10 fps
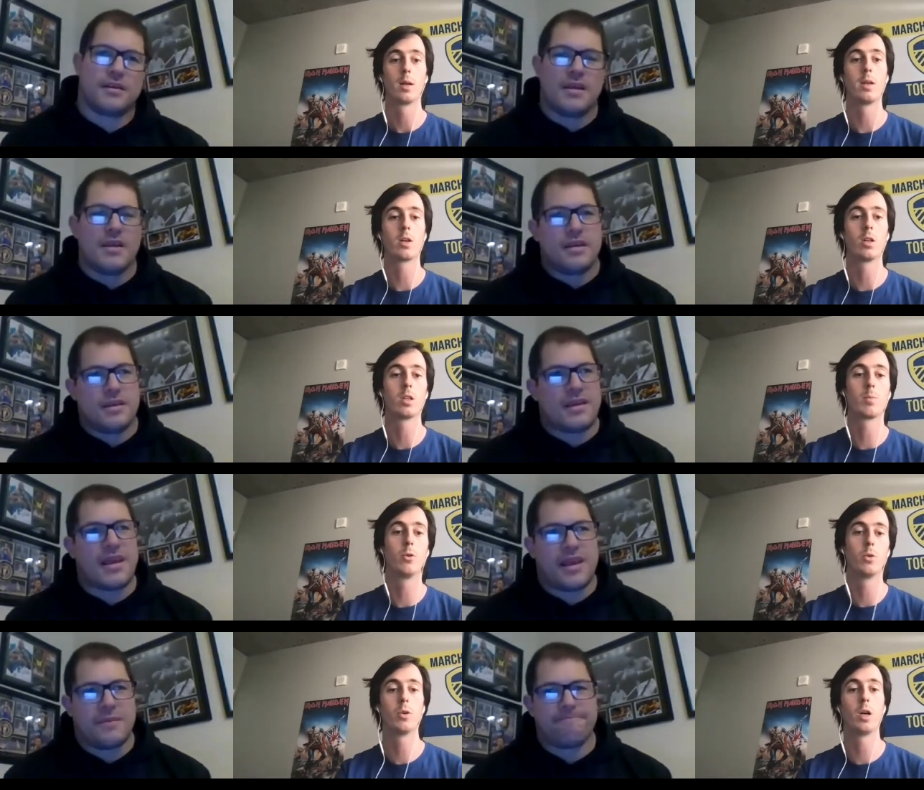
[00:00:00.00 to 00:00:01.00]
Speaker 1: Nicholas
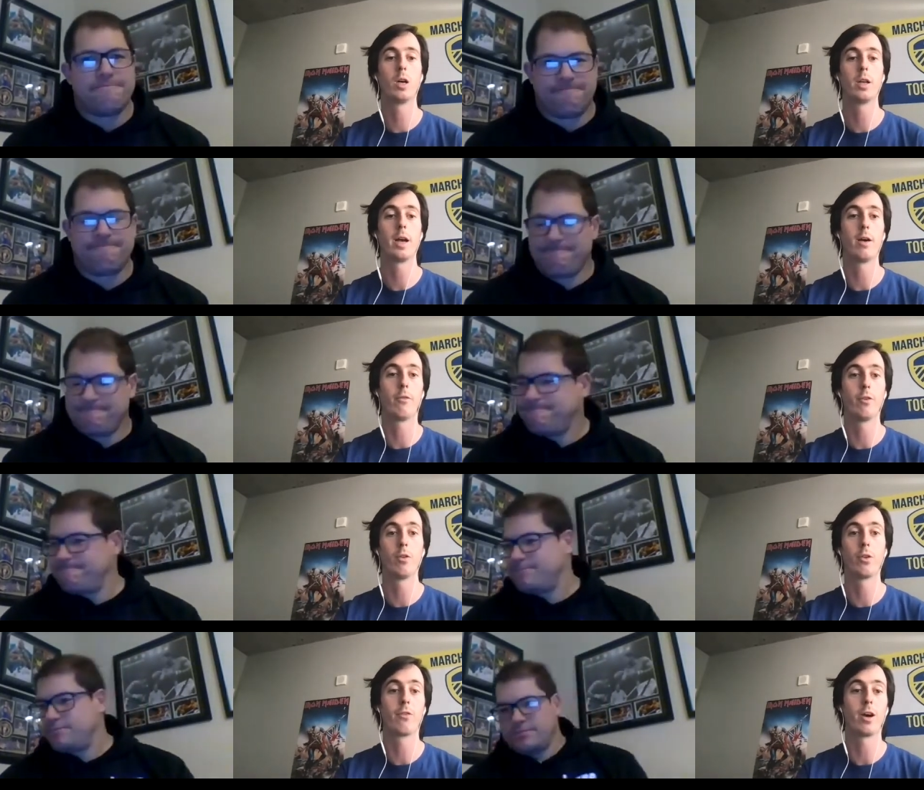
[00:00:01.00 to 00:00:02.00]
yeah. Pooran out for
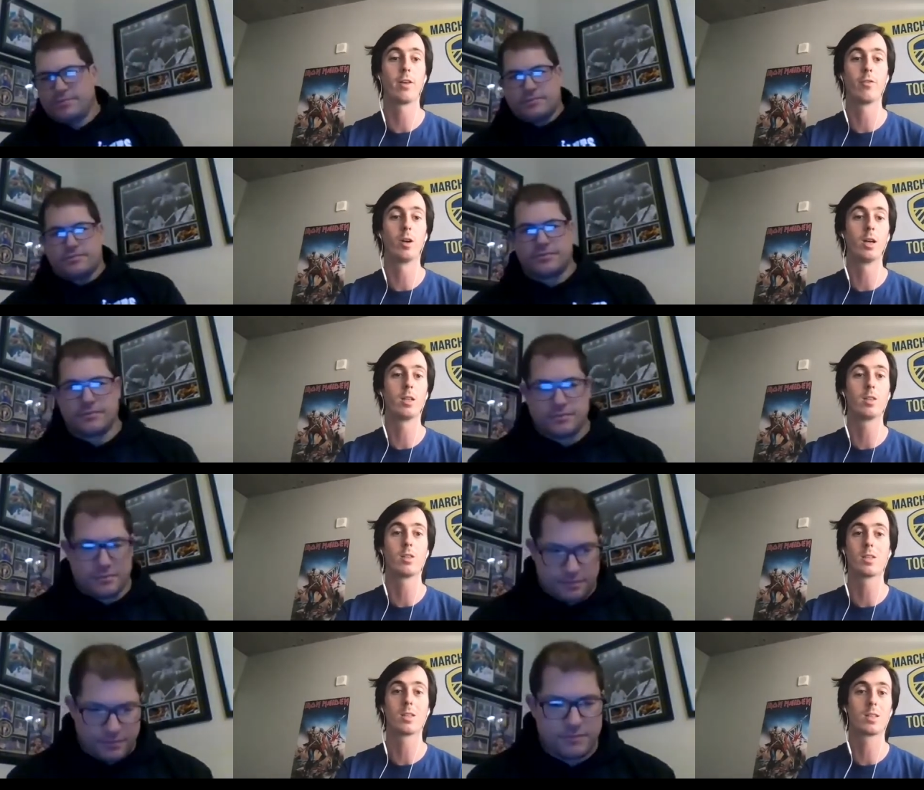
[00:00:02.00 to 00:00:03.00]
only five
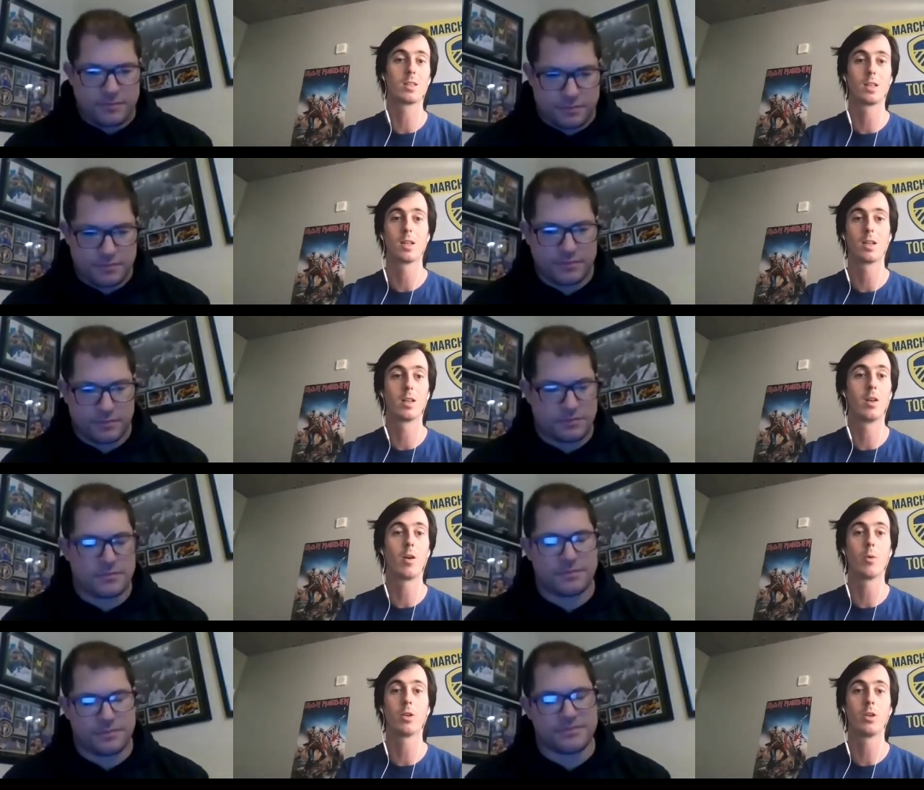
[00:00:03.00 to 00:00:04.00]
runs
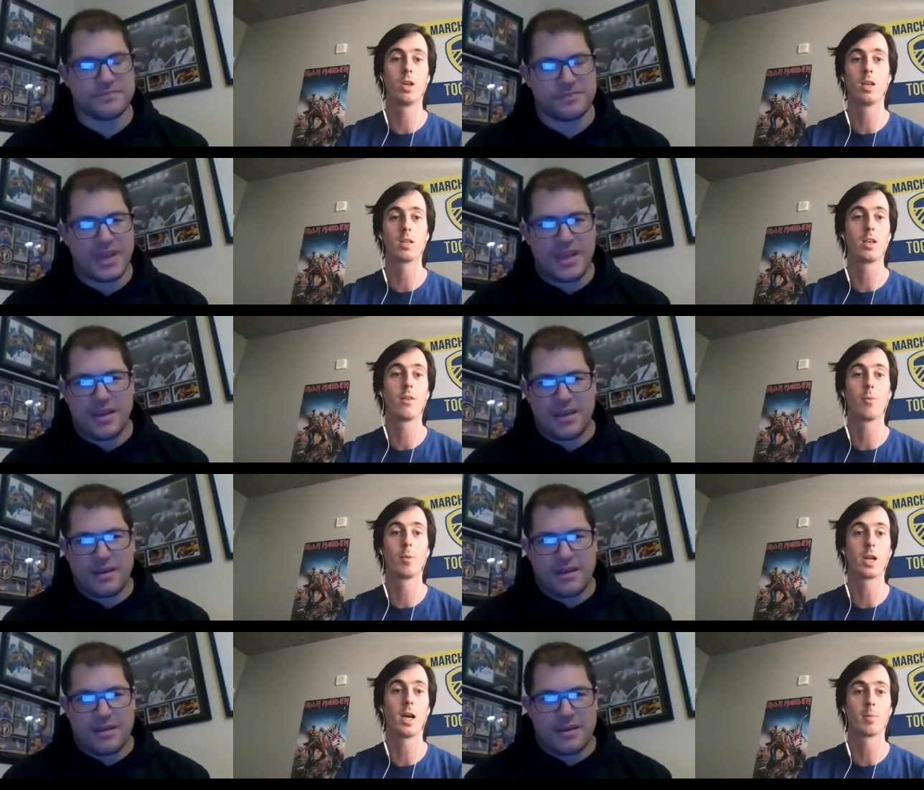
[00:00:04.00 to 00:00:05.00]
not what mm. you hmm. need to see from
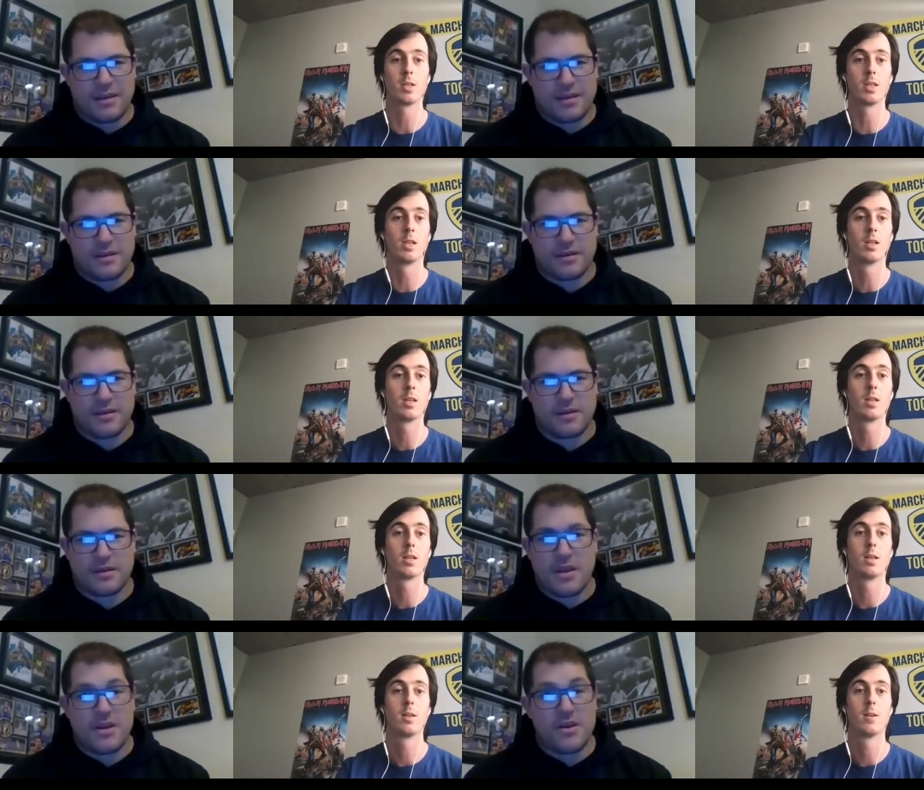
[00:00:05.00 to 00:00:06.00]
your captain.
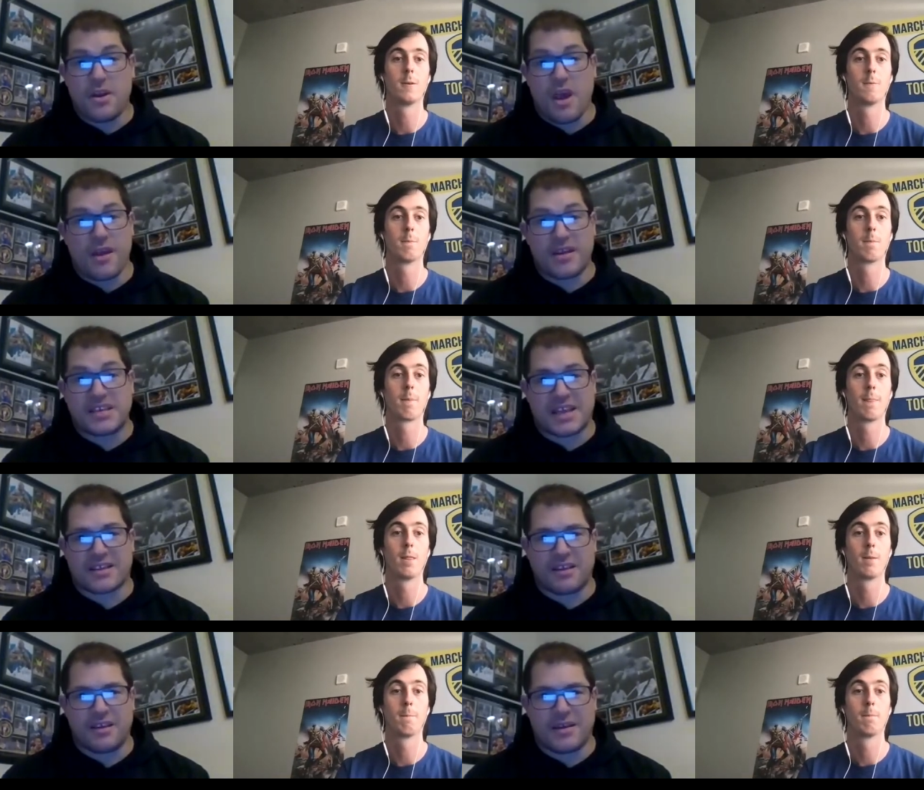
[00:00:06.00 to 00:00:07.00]
Speaker 2: No,
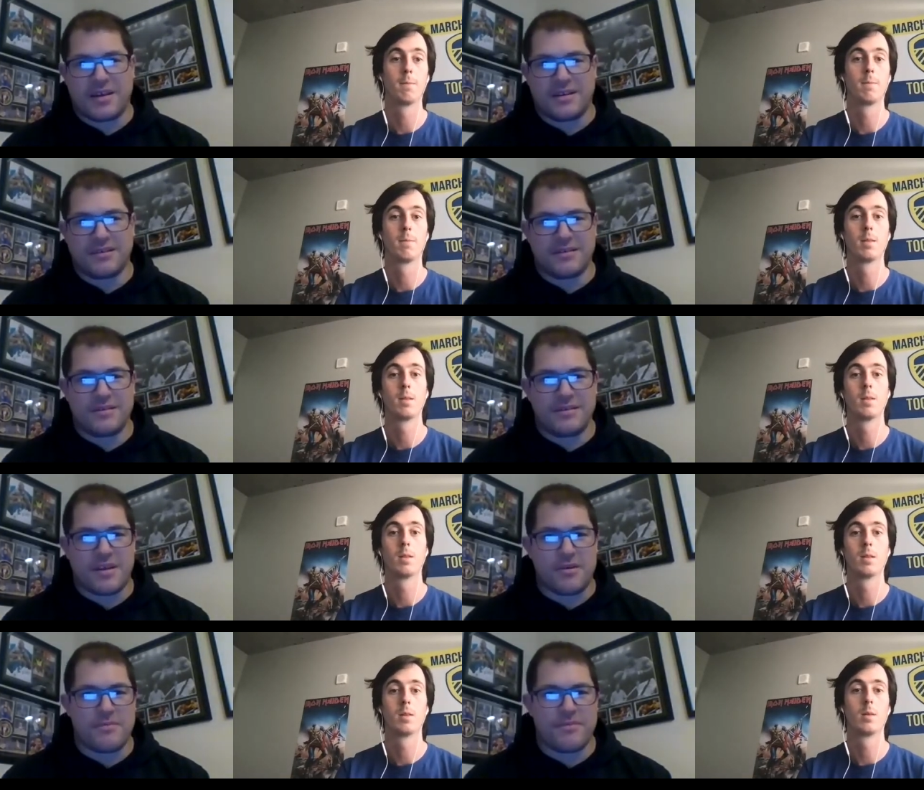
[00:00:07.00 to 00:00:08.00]
exactly. I mean, you
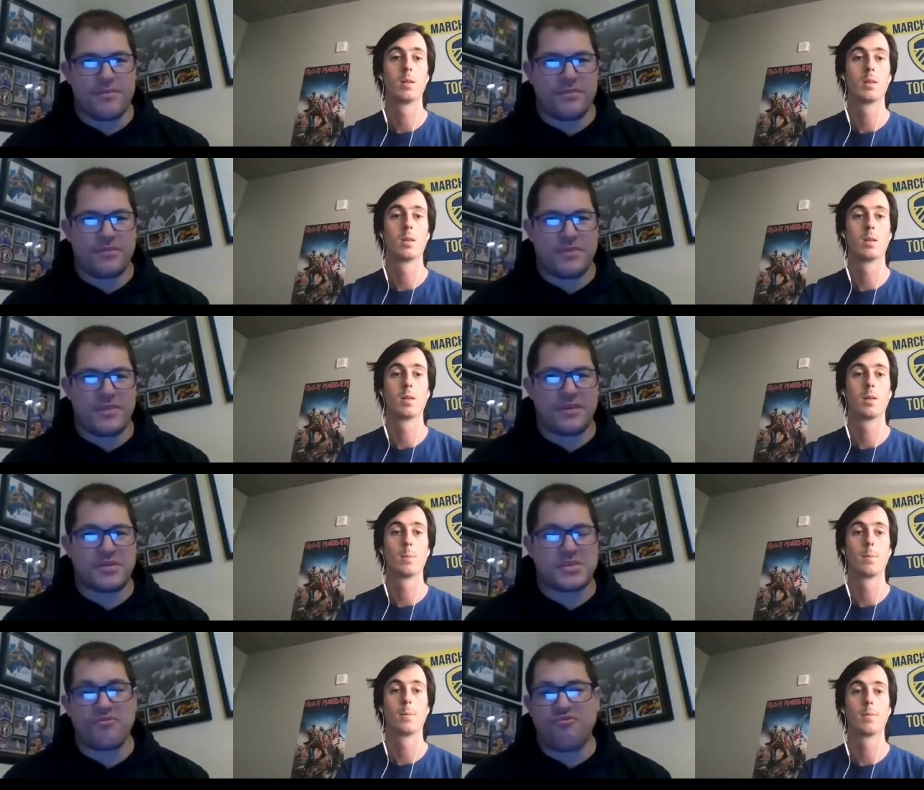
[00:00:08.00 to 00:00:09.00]
know, it
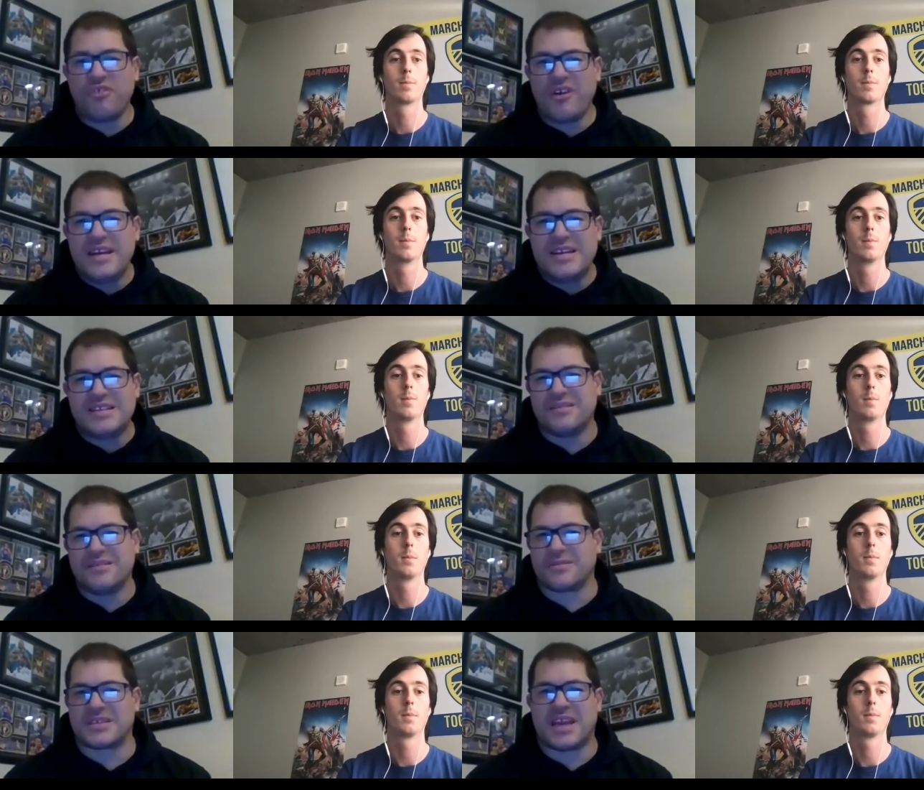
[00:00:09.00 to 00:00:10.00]
was a
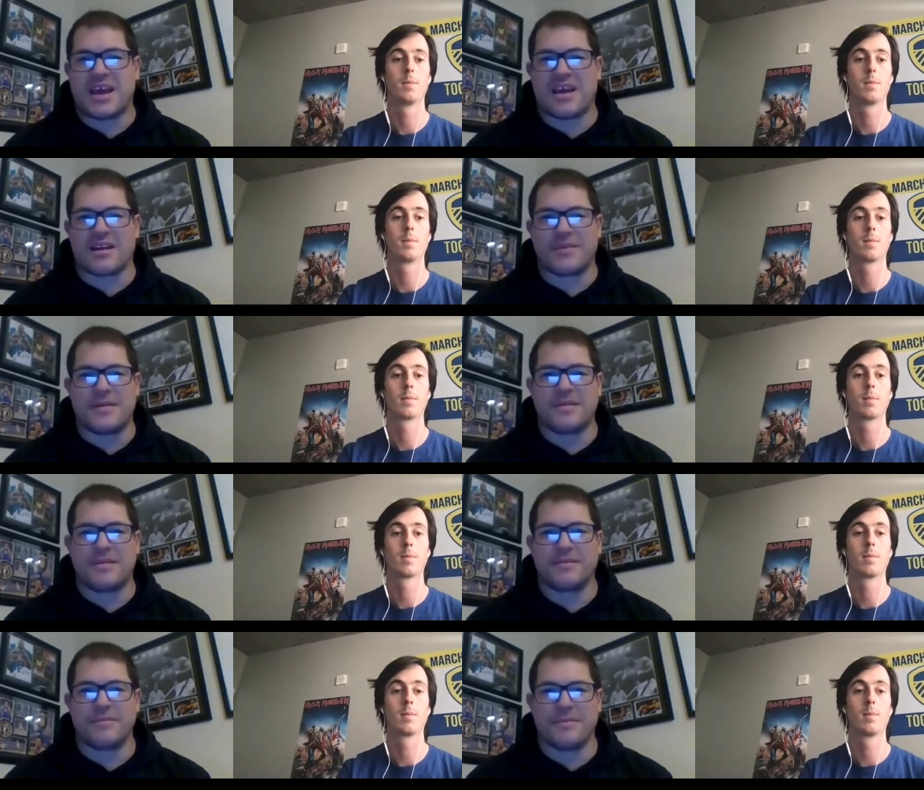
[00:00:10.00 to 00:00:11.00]
reasonable start. I mean,
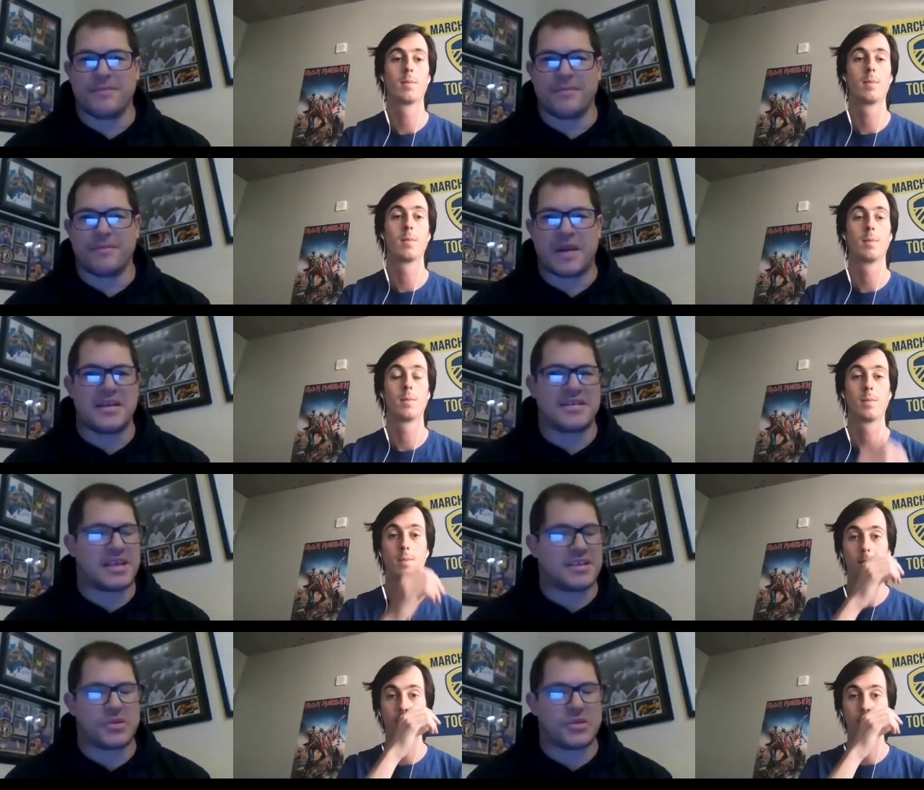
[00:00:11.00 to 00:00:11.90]
Mayers had